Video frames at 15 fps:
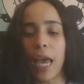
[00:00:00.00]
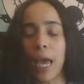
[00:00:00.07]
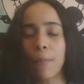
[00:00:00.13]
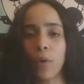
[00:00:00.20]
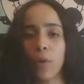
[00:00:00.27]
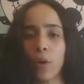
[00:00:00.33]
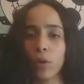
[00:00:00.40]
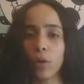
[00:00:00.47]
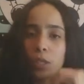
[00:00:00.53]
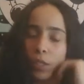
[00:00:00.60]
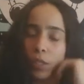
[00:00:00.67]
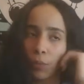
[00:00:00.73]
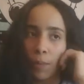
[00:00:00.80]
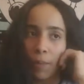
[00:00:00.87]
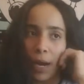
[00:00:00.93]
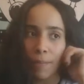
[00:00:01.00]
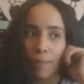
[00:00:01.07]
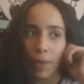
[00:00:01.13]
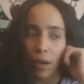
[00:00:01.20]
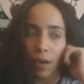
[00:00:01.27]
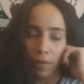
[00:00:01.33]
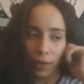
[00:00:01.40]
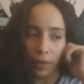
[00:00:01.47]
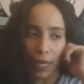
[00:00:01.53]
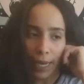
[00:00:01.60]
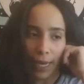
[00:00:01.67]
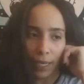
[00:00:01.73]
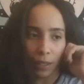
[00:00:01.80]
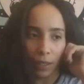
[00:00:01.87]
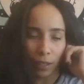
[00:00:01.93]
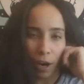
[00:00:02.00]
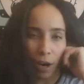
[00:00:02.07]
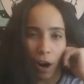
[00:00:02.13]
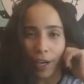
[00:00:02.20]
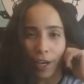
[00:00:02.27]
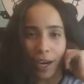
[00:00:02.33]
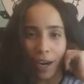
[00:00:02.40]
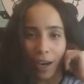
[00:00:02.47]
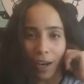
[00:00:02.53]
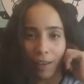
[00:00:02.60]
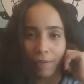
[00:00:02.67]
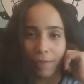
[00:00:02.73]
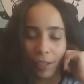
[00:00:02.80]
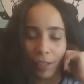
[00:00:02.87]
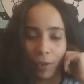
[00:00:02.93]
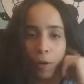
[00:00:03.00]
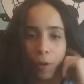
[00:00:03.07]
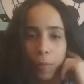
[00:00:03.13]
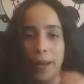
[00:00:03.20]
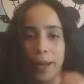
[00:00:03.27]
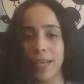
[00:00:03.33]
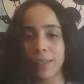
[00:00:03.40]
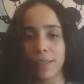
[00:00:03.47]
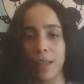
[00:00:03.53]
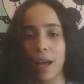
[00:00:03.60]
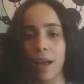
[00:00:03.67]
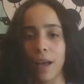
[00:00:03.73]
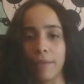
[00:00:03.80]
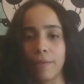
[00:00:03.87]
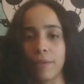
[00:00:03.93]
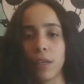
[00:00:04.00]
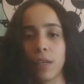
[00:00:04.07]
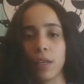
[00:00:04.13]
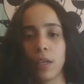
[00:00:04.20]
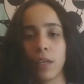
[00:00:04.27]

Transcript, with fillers: Emeralds remind me of like archives, you know, past lives.